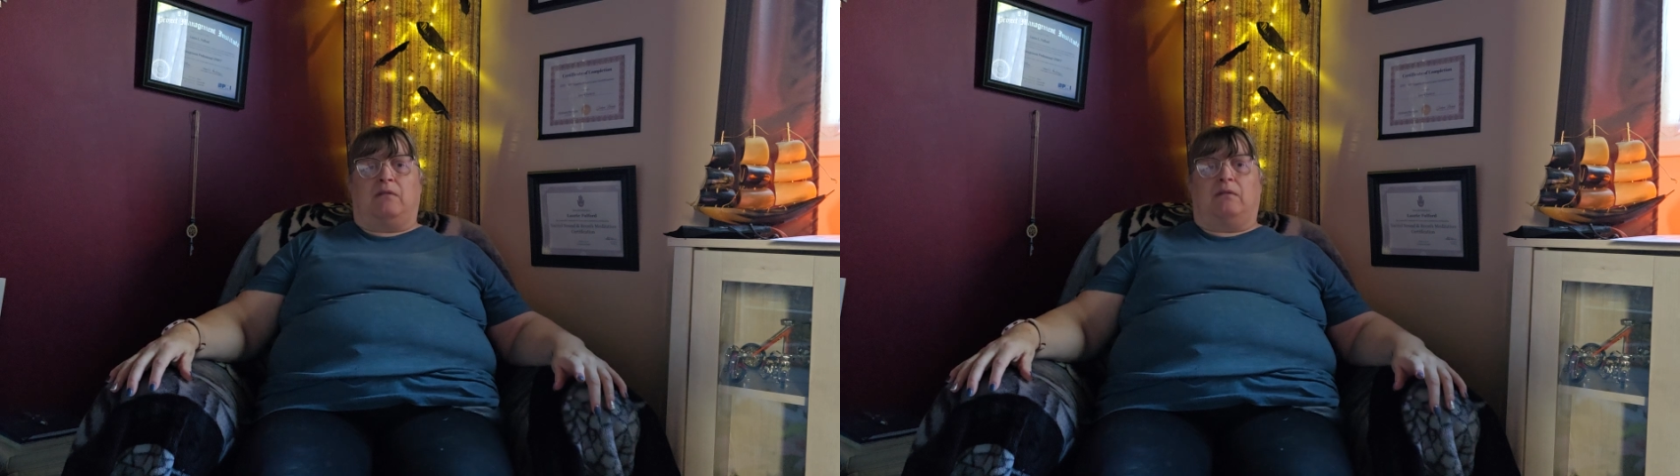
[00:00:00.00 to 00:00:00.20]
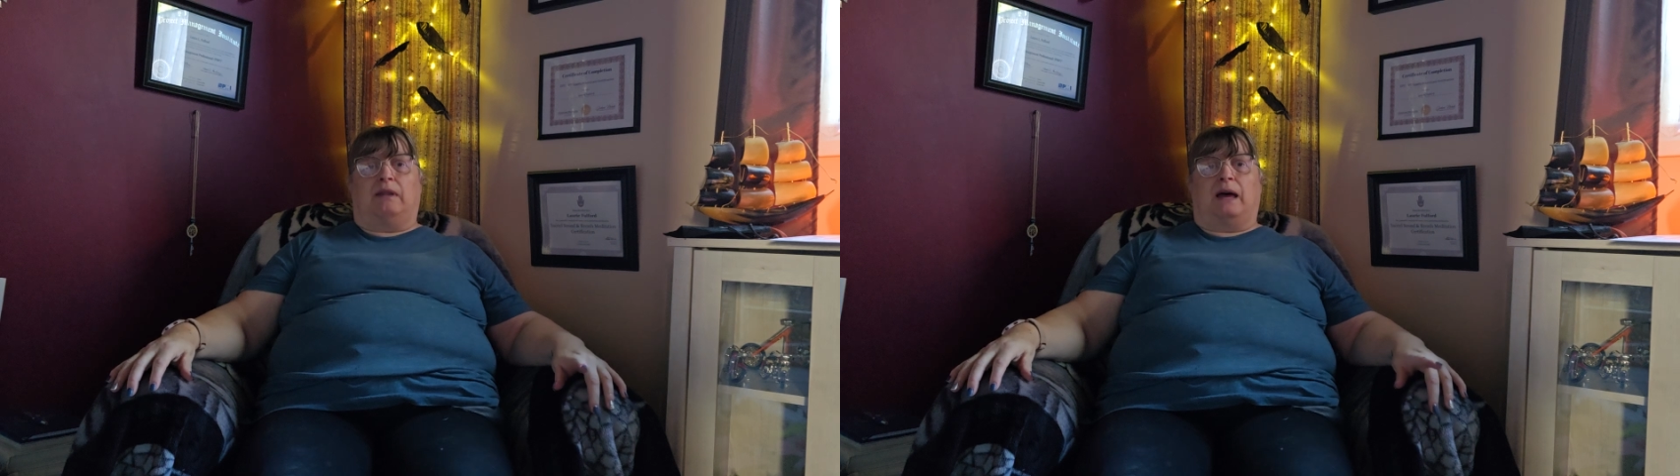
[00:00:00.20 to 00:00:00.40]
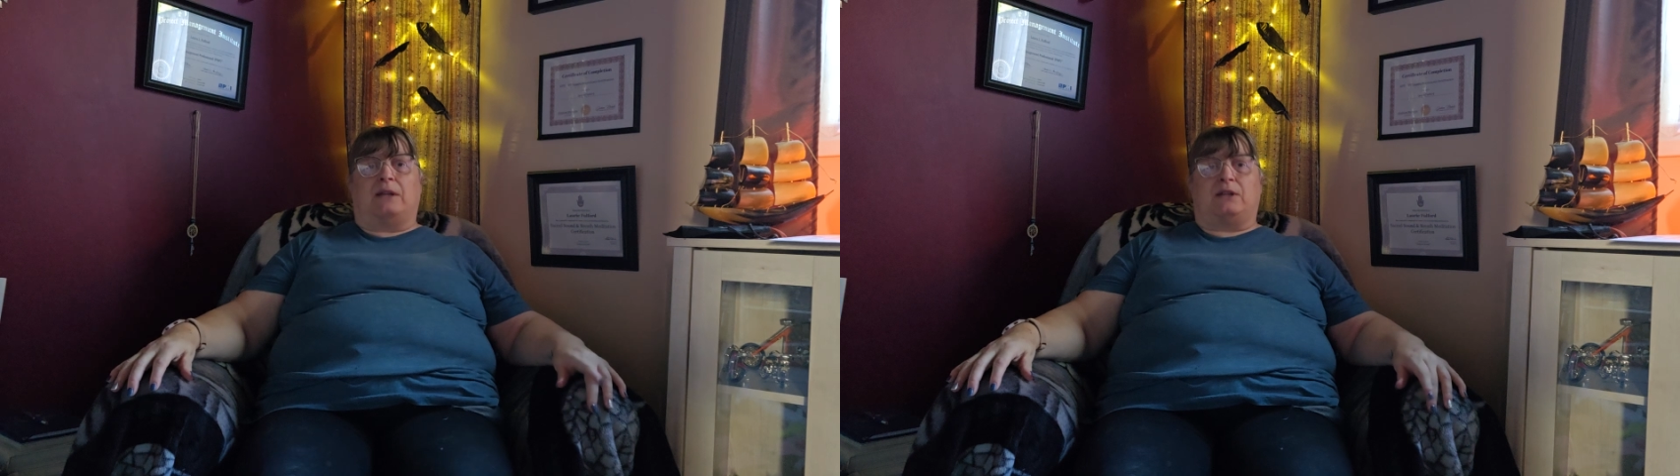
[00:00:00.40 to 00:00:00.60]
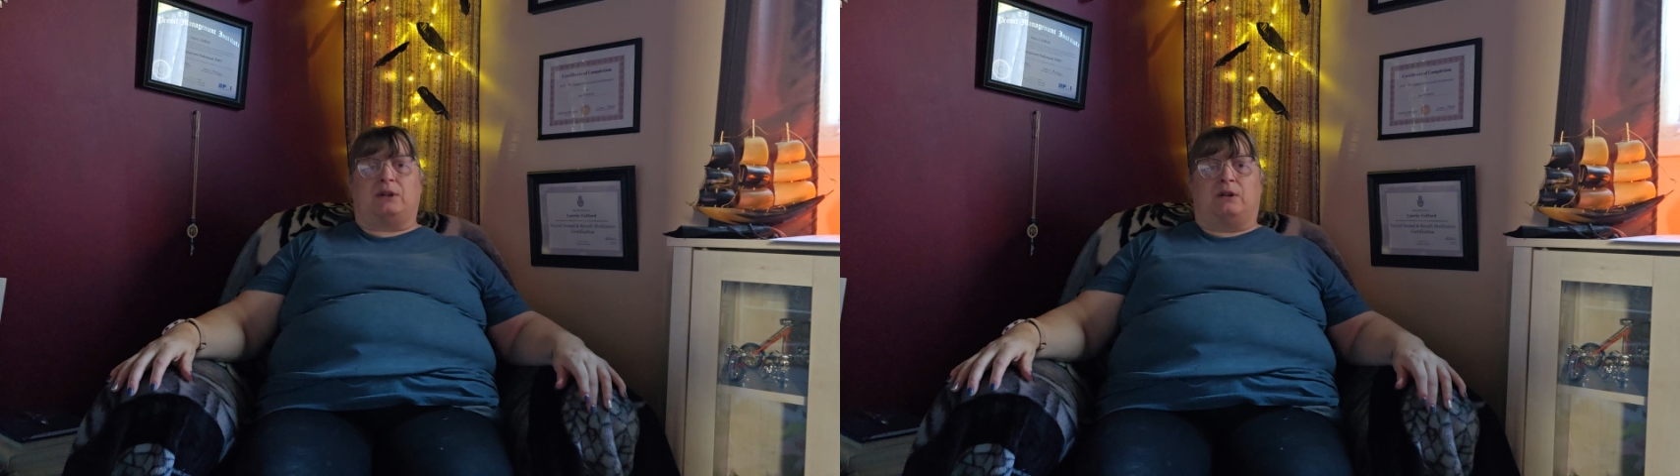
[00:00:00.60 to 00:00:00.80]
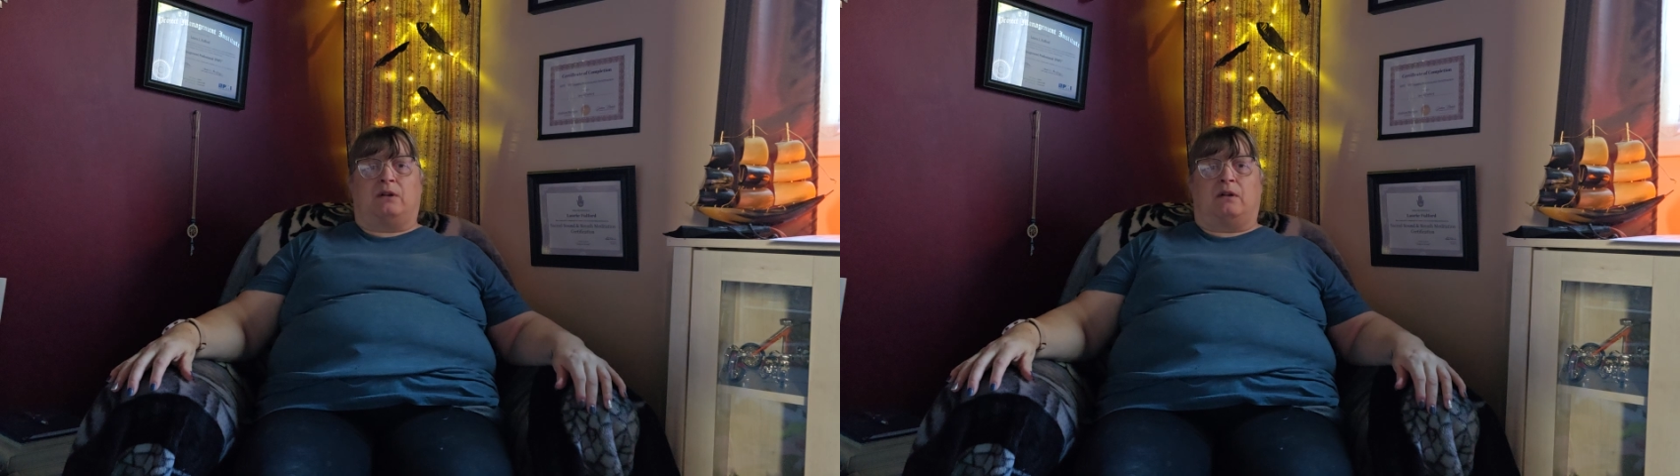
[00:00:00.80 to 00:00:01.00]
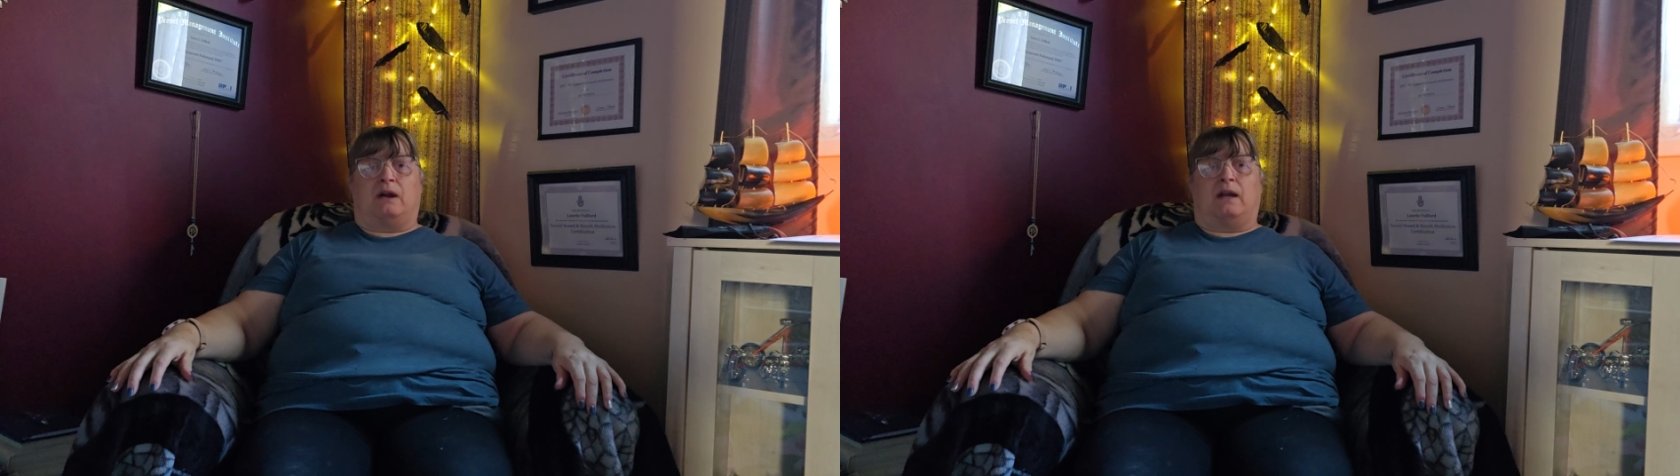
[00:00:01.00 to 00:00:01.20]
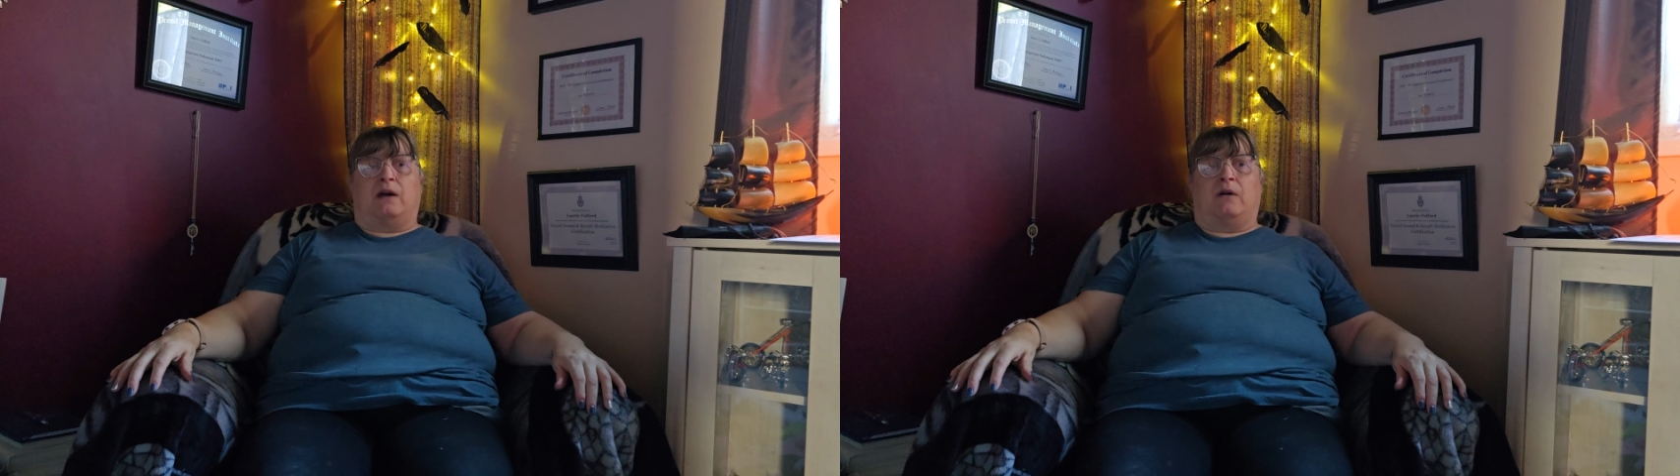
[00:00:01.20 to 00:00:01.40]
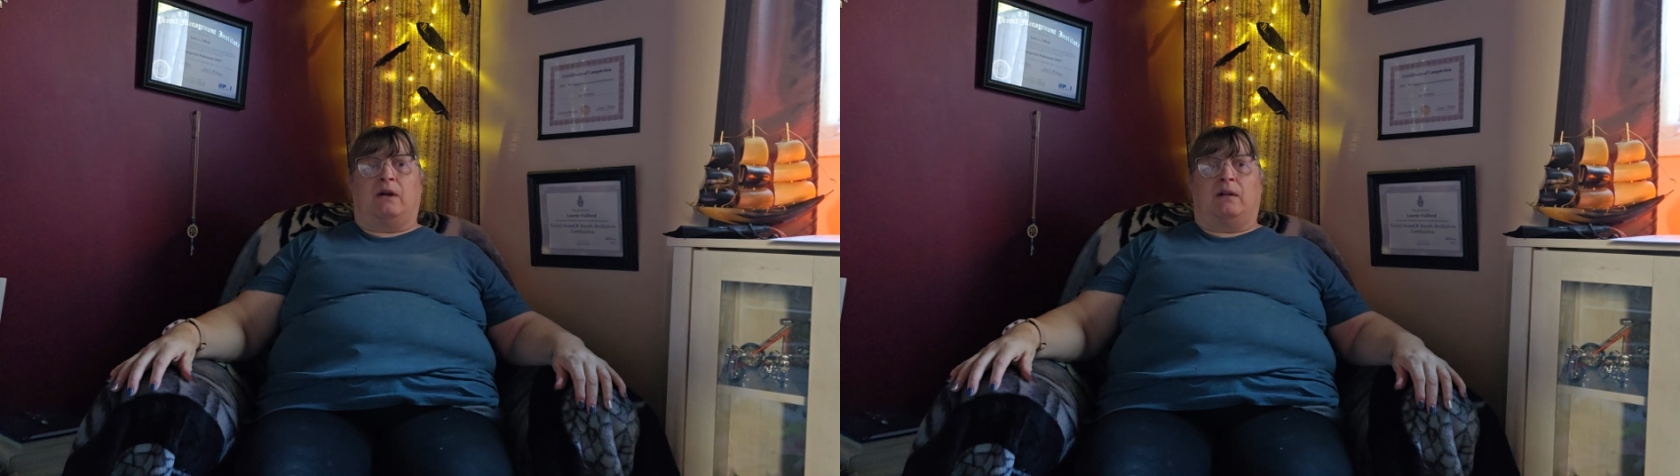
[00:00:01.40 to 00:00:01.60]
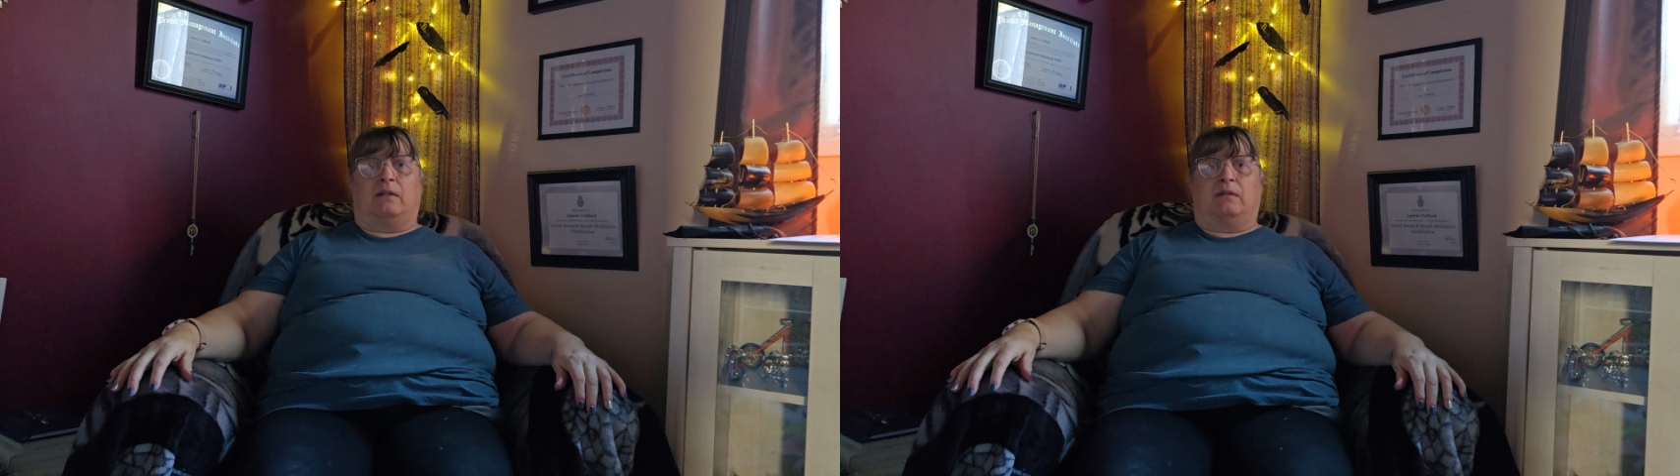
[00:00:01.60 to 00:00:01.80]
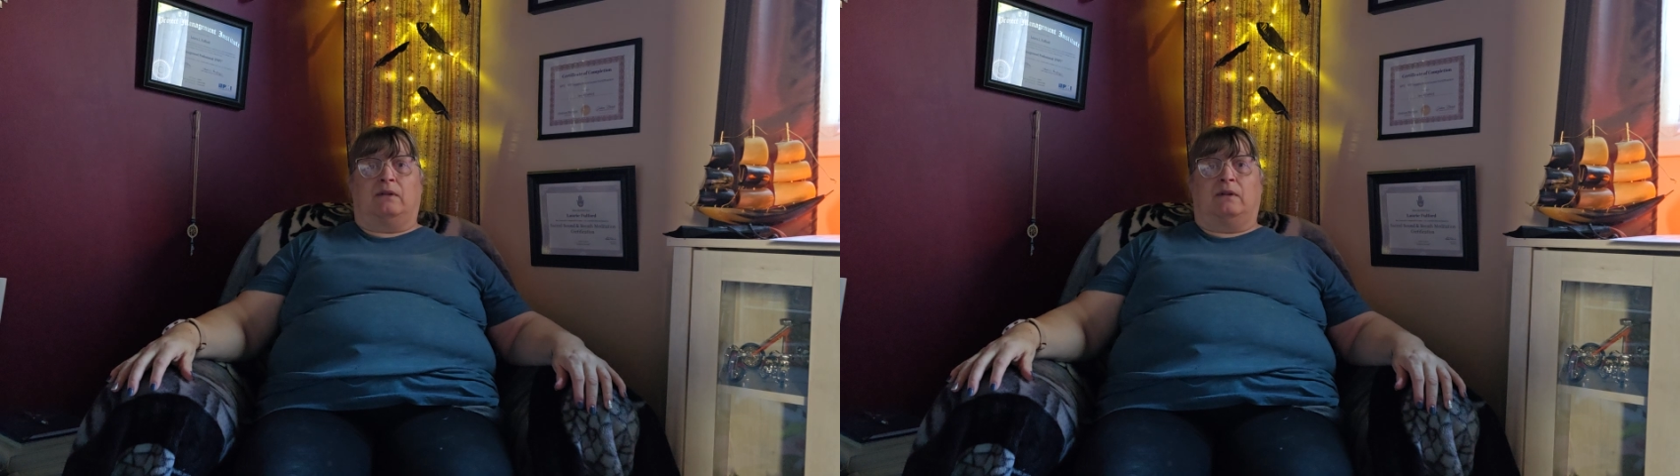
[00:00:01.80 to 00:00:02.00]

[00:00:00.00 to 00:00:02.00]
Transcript: of last year I now have